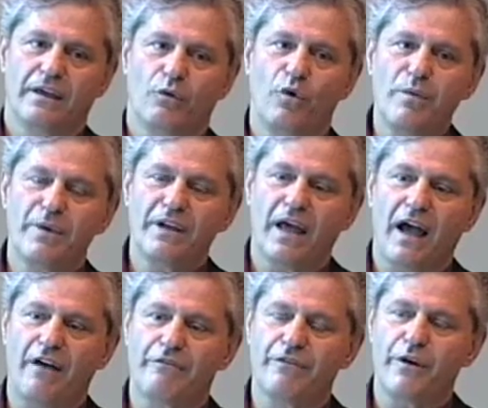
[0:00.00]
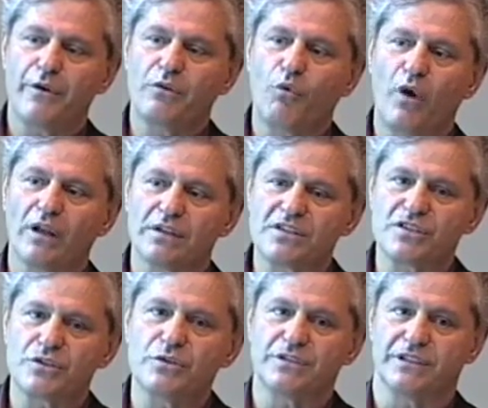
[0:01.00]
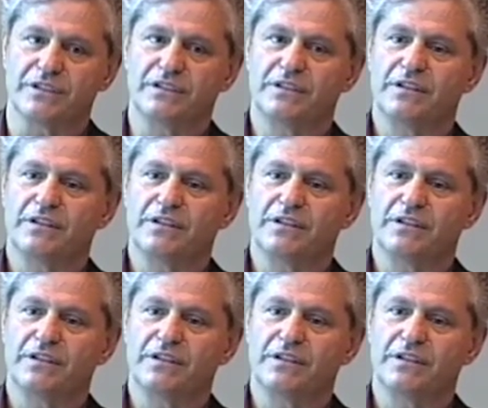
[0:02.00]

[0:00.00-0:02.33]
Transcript: Women are very well suited